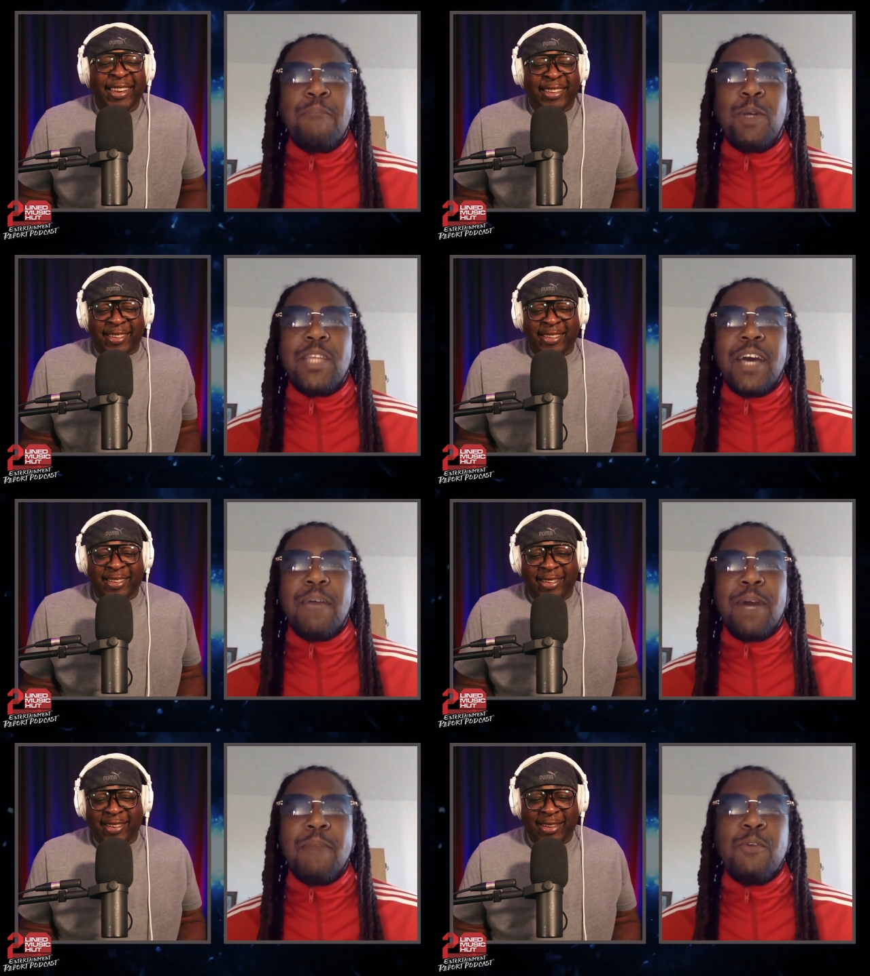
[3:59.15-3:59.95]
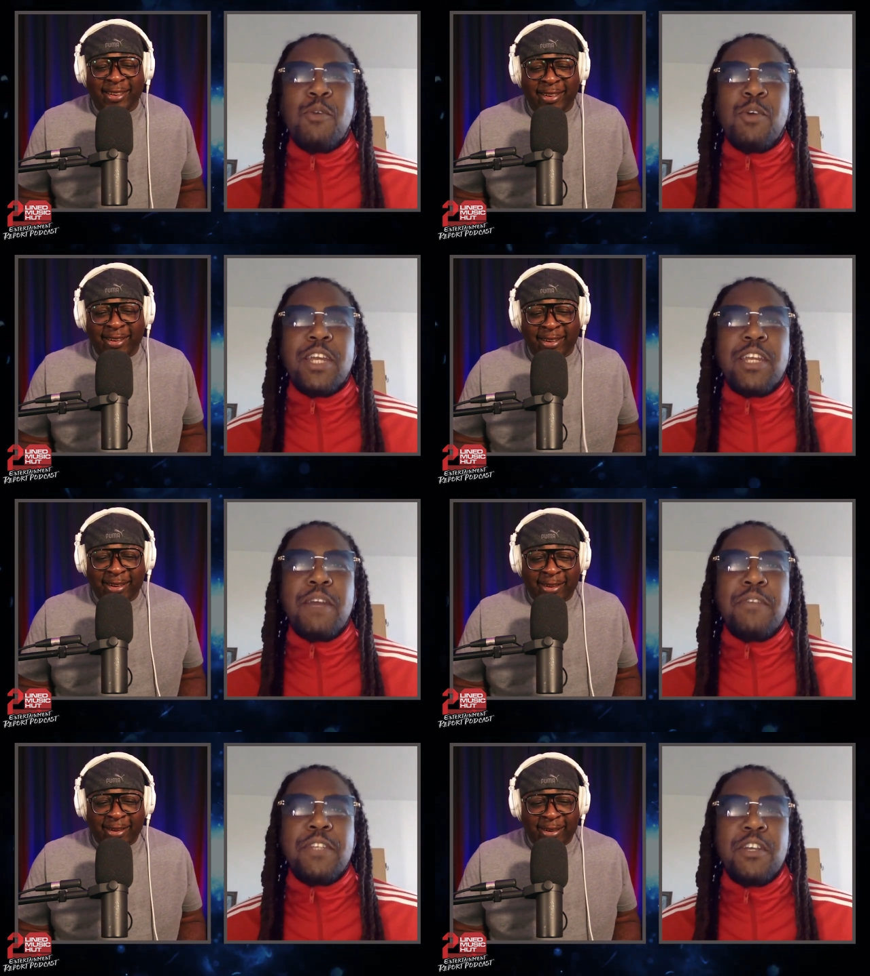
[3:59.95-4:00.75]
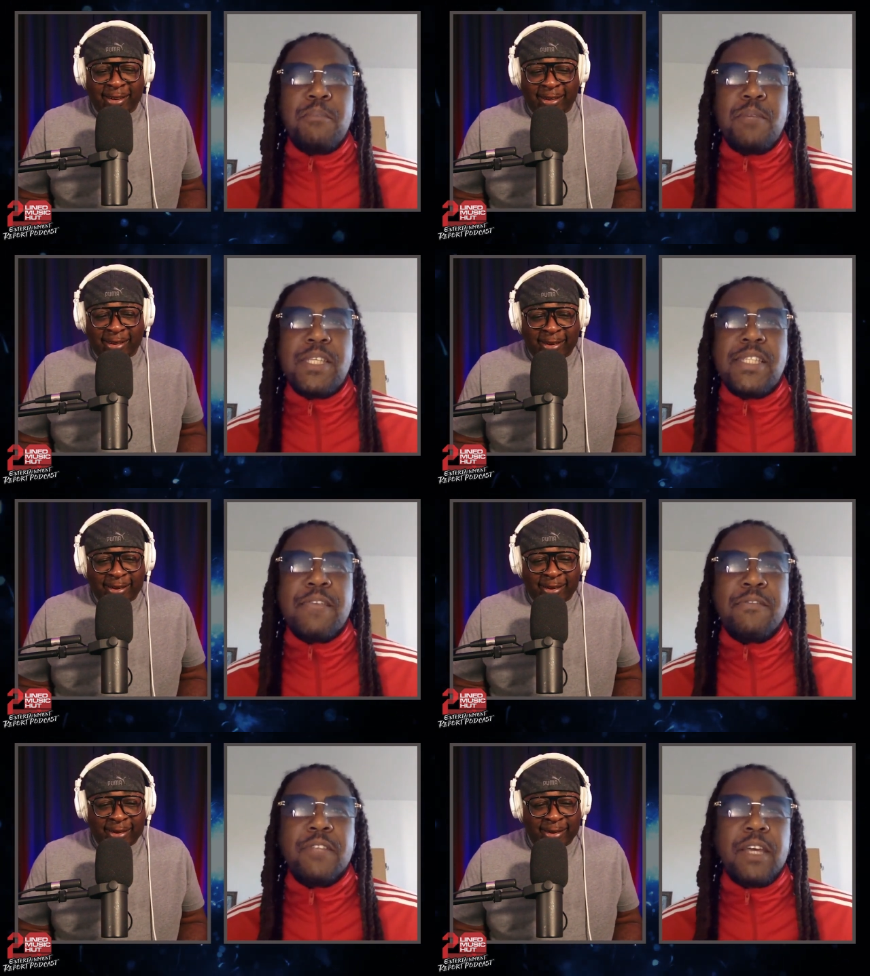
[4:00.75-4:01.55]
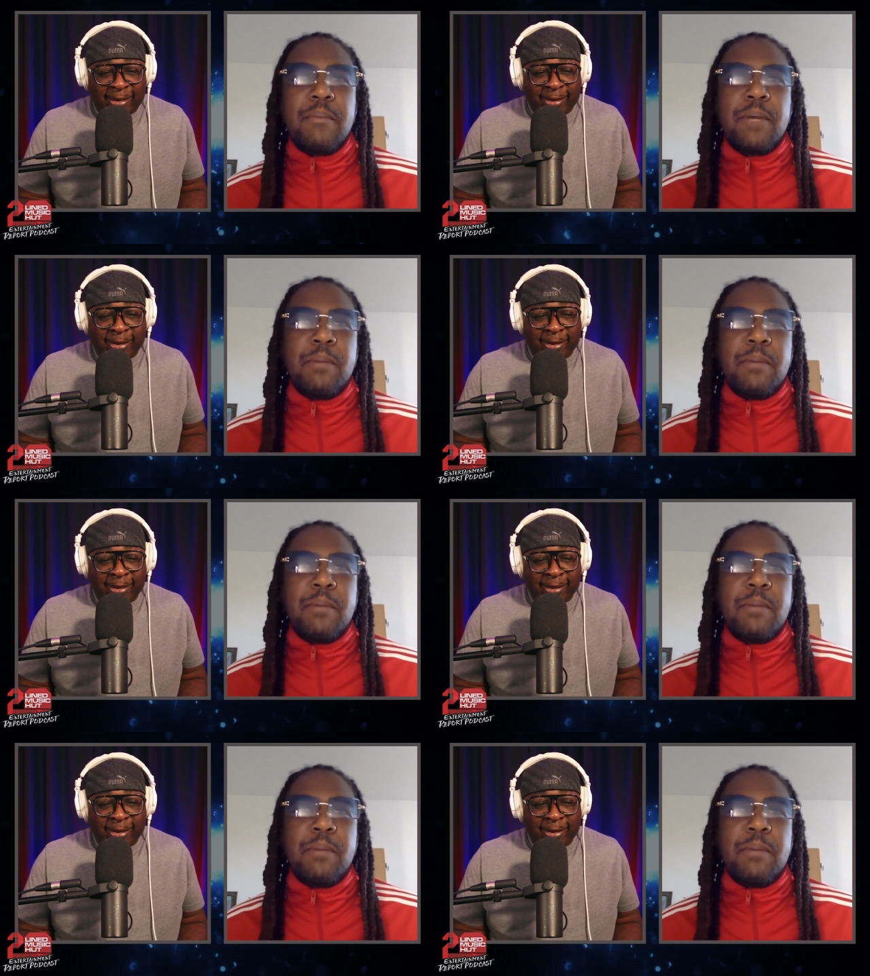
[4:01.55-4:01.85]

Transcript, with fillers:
Speaker 1: But I'm, I'm more working off for the number seven. I'm,